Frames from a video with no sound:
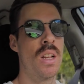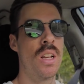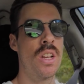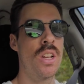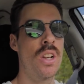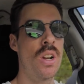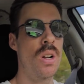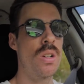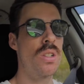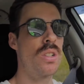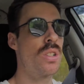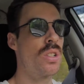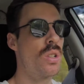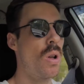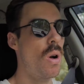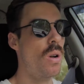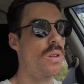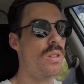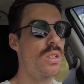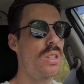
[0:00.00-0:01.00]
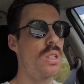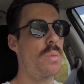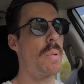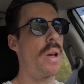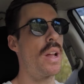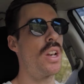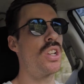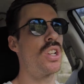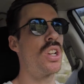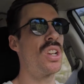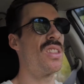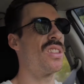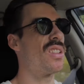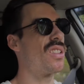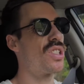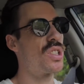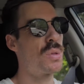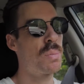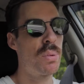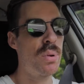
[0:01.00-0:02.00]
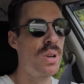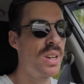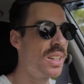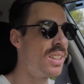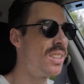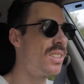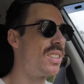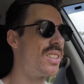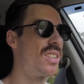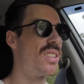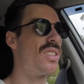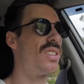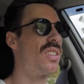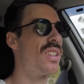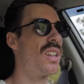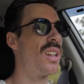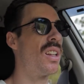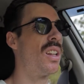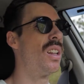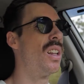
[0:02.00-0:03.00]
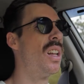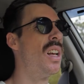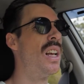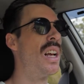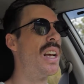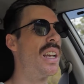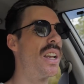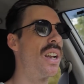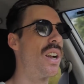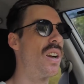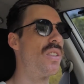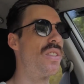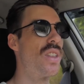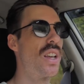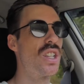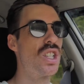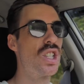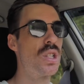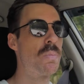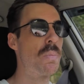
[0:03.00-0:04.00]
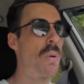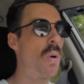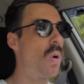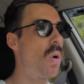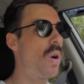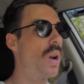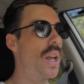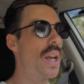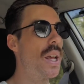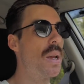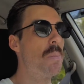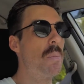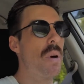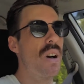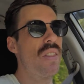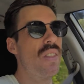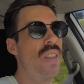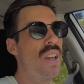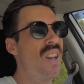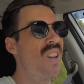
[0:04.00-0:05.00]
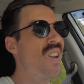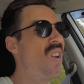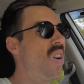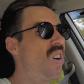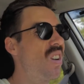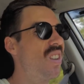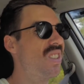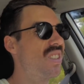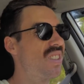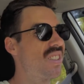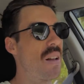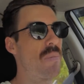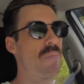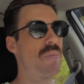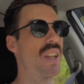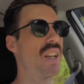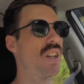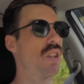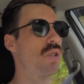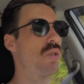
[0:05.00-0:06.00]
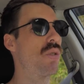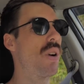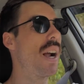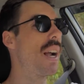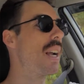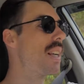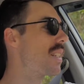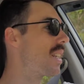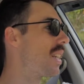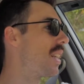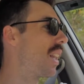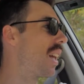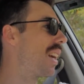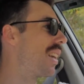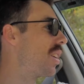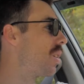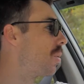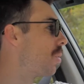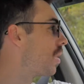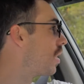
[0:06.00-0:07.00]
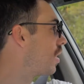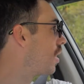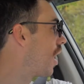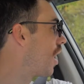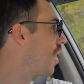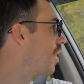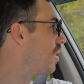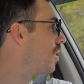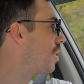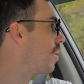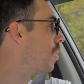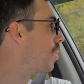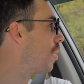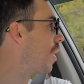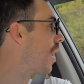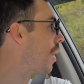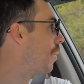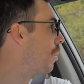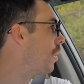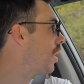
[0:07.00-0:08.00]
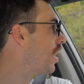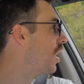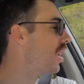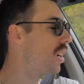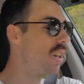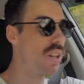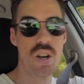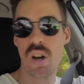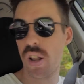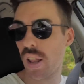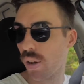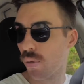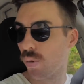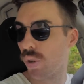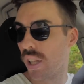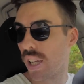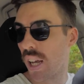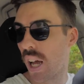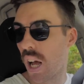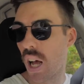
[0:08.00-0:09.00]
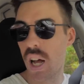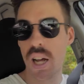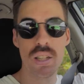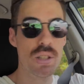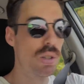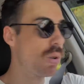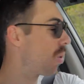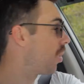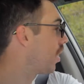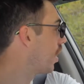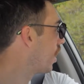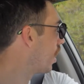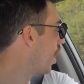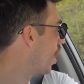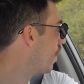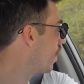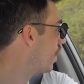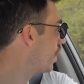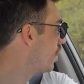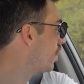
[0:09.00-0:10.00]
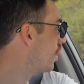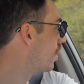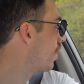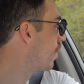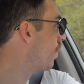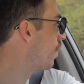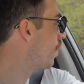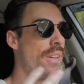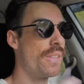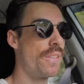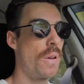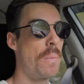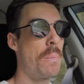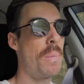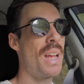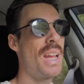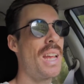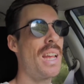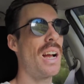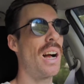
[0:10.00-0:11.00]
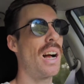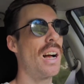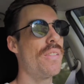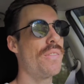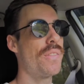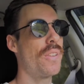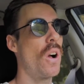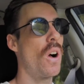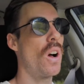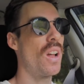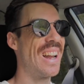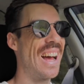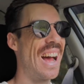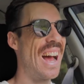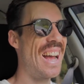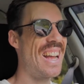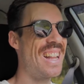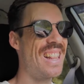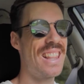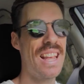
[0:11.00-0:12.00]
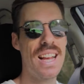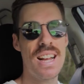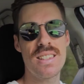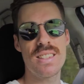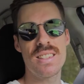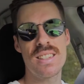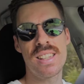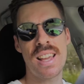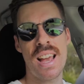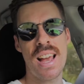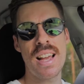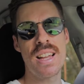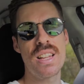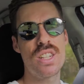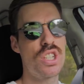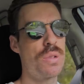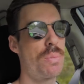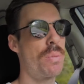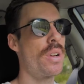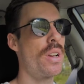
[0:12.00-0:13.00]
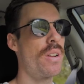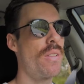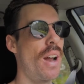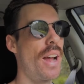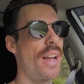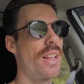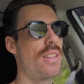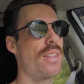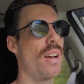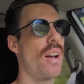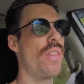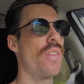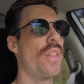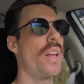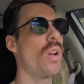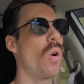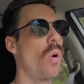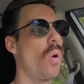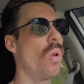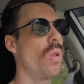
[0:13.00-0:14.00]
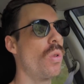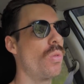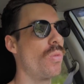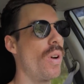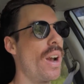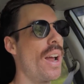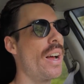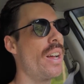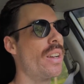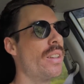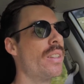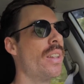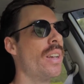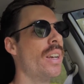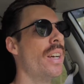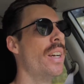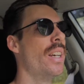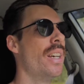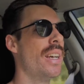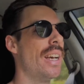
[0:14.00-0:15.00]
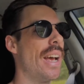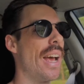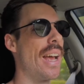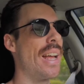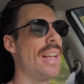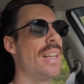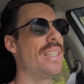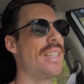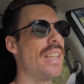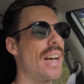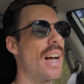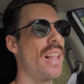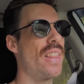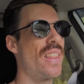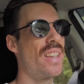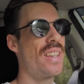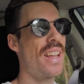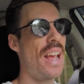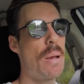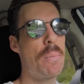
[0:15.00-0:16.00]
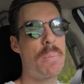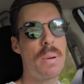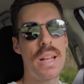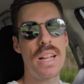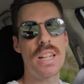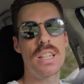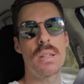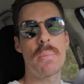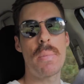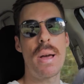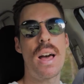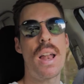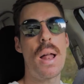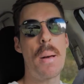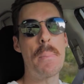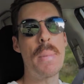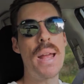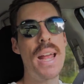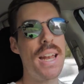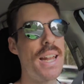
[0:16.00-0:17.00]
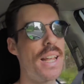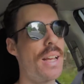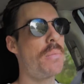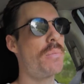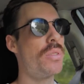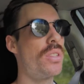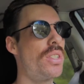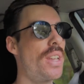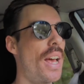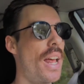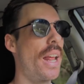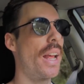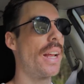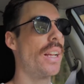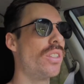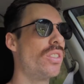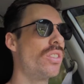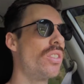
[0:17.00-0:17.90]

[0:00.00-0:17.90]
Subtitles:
You know, it's stock suspension, the springs are still, you know, they're sporty, but they're not something crazy like you would go to, you know, like really hard coilovers. For me, I've got 8,000K spring rates, I think, all around, and the dampening's about a medium setting.